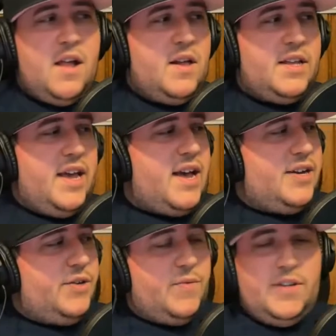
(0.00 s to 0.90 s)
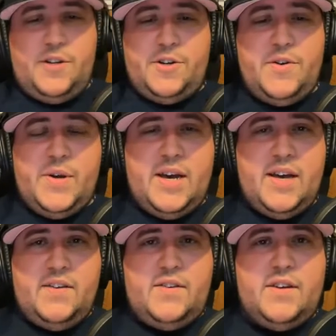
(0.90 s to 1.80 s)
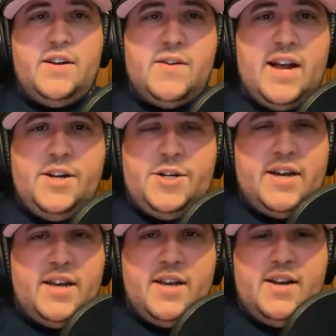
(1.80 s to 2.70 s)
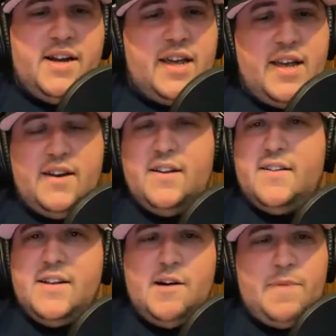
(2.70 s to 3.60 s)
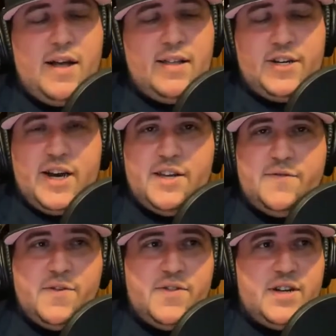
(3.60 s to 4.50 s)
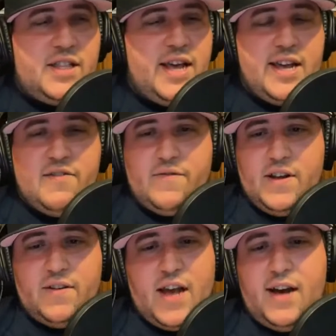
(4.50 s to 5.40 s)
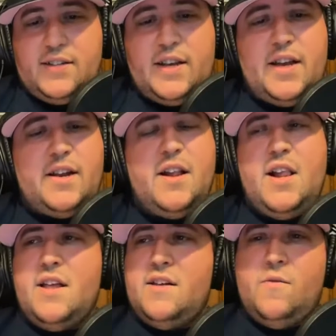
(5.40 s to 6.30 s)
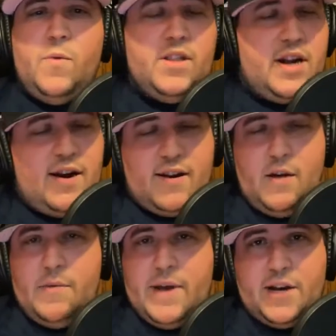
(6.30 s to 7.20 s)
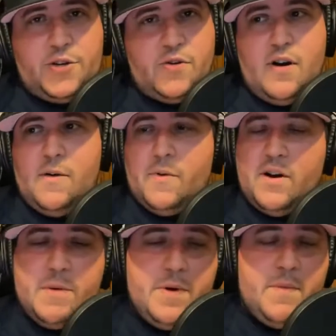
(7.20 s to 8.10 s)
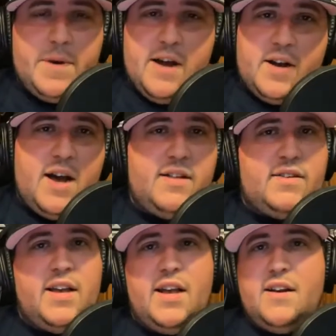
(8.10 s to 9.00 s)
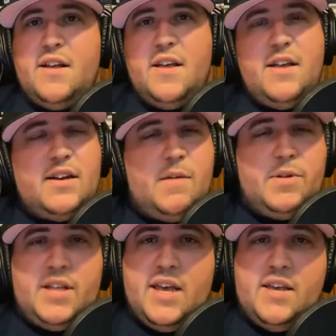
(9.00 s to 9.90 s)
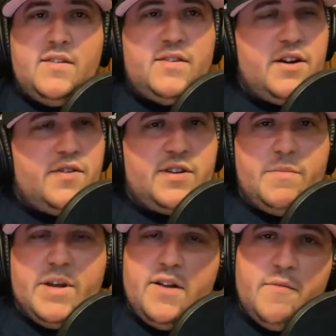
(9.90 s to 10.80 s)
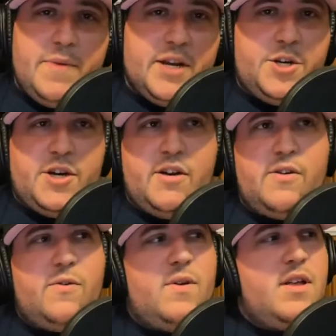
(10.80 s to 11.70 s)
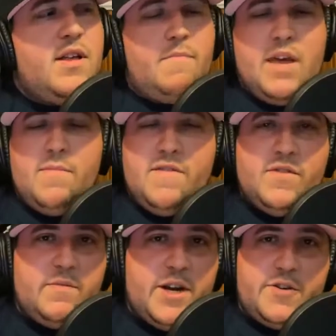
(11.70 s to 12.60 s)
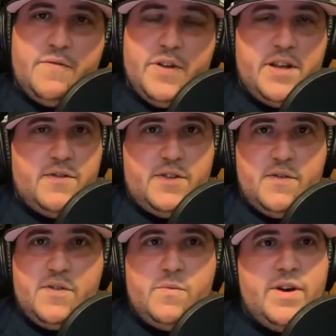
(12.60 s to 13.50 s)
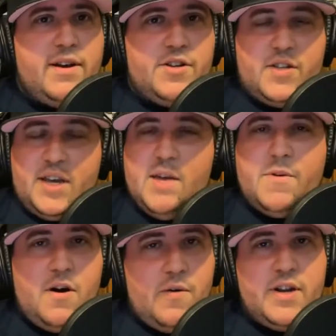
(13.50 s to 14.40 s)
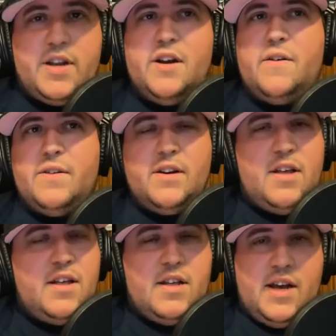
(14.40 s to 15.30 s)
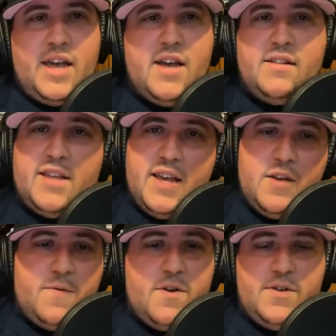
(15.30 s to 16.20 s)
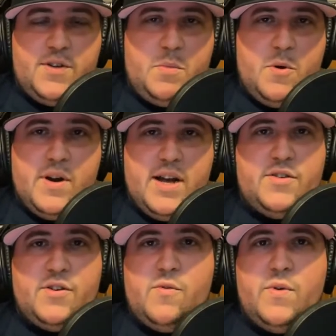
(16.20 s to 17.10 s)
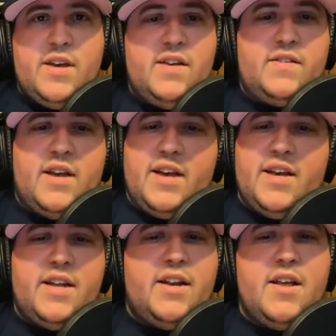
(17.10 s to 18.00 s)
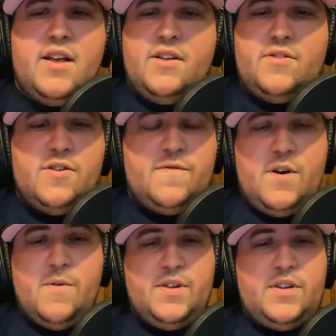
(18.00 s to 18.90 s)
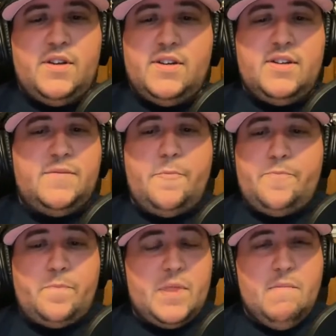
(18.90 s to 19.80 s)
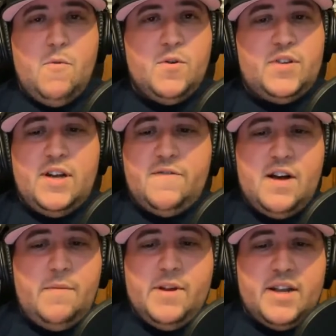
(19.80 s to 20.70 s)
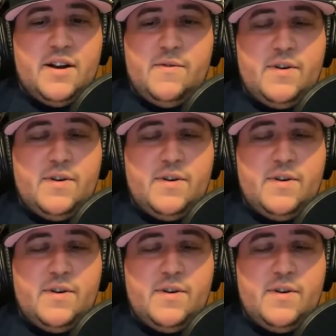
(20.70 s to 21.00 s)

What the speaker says: yeah, I just wanted to show you guys, kind of check in. Again, apologize for the delay in content. Will and I are coming back strong. We're going to be pumping out content. A couple days, there's going to be another big show, maybe even some extra videos during the week just to keep going, And again, thank you for all the support as always, and look forward to more stuff coming. We're